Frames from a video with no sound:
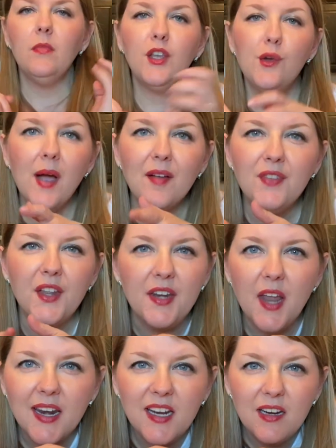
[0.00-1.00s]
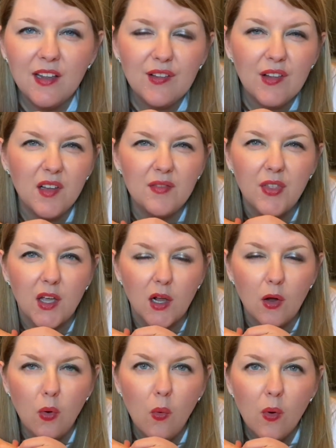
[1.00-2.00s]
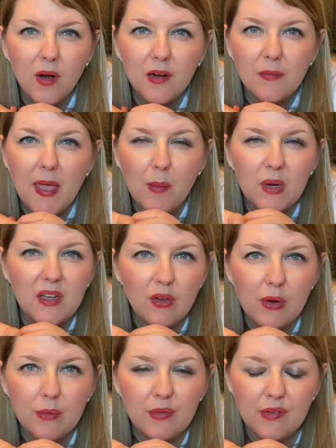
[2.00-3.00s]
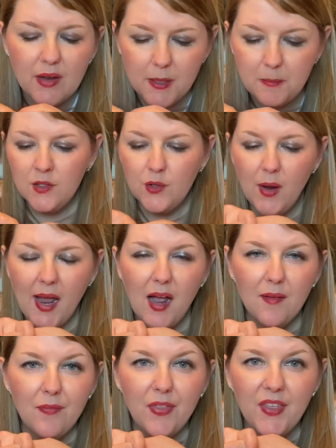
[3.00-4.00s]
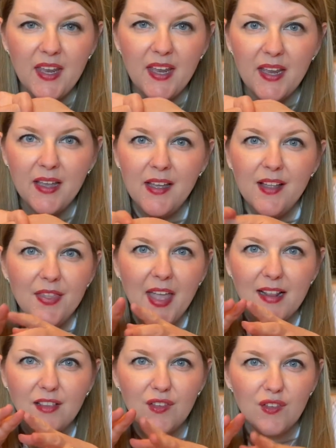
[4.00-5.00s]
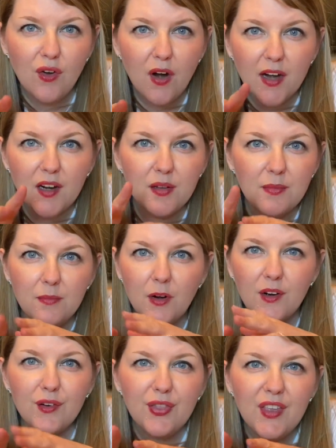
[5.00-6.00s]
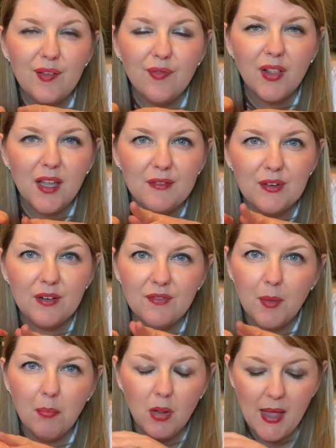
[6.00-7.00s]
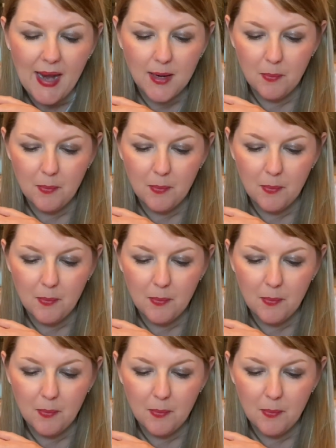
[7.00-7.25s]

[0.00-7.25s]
You have the nuttiness of the corn that we toasted. You have that dark, earthy flavor of the black